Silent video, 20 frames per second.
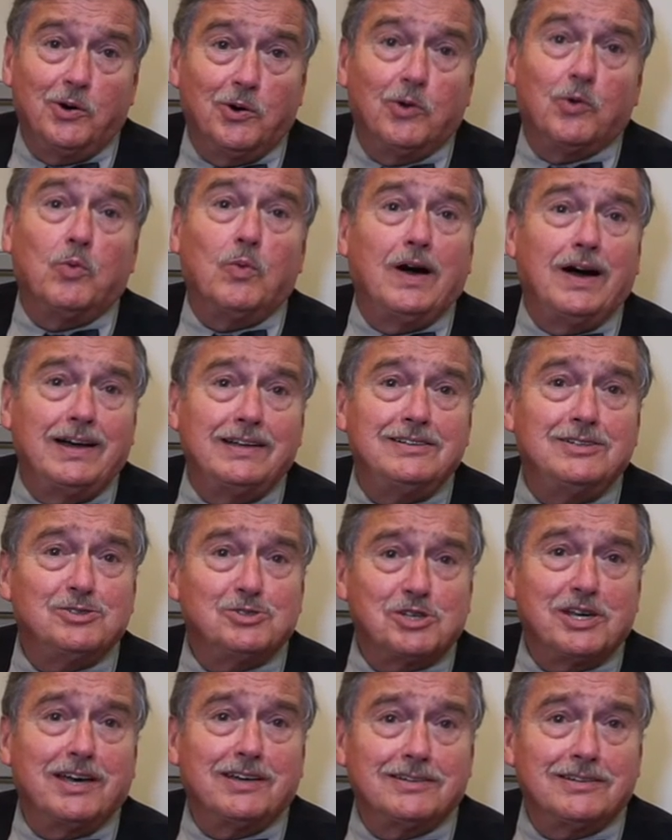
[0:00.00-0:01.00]
or why
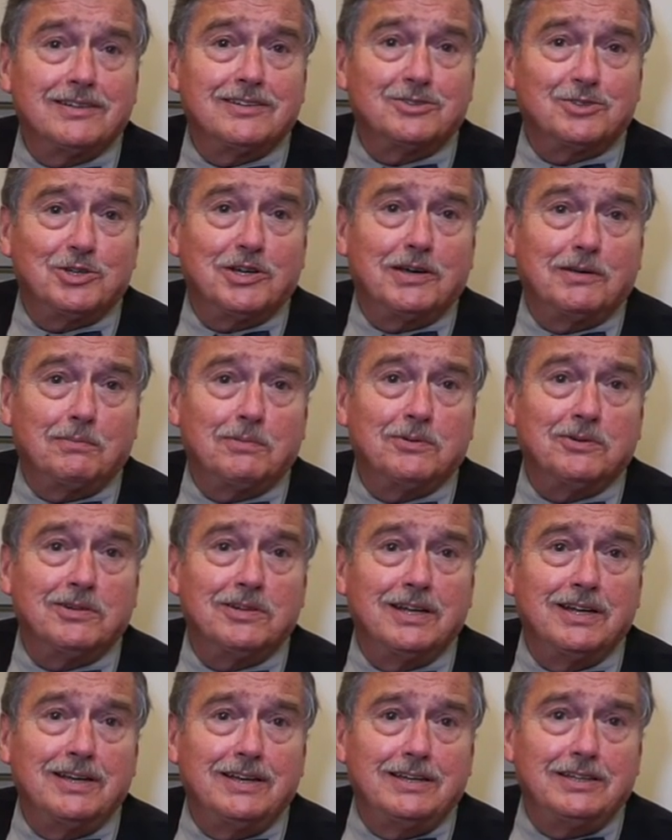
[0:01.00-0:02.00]
this Catholic chapel
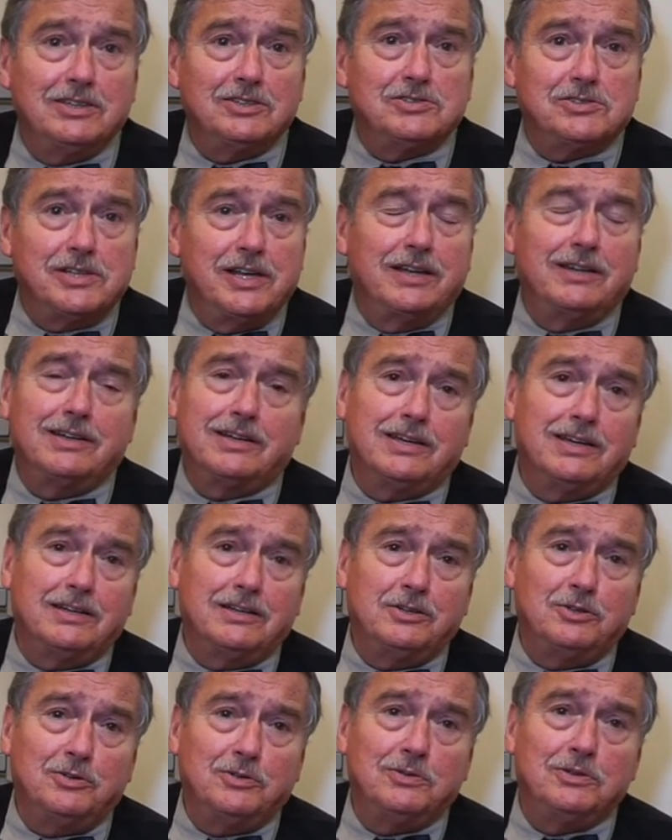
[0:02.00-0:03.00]
is
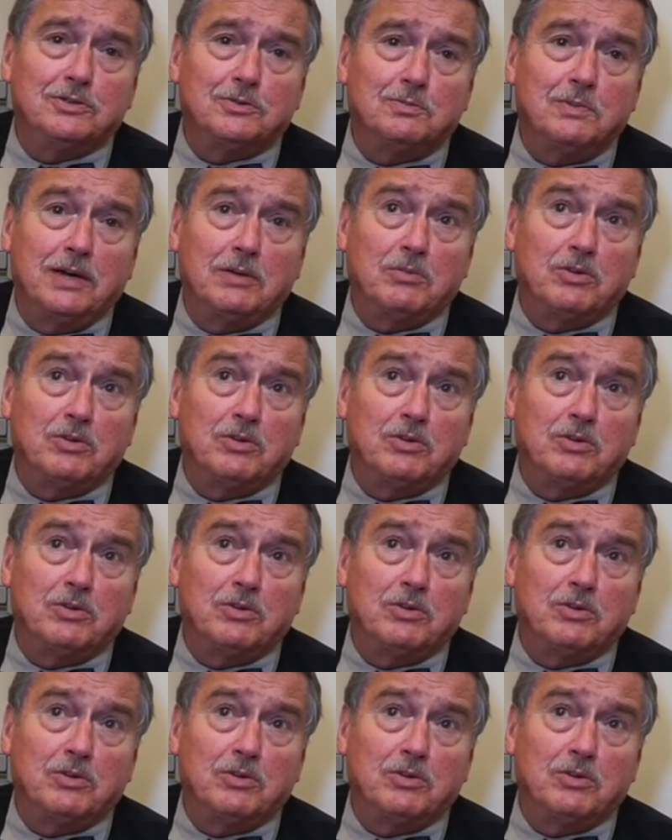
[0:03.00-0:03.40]
dedicated to his memory.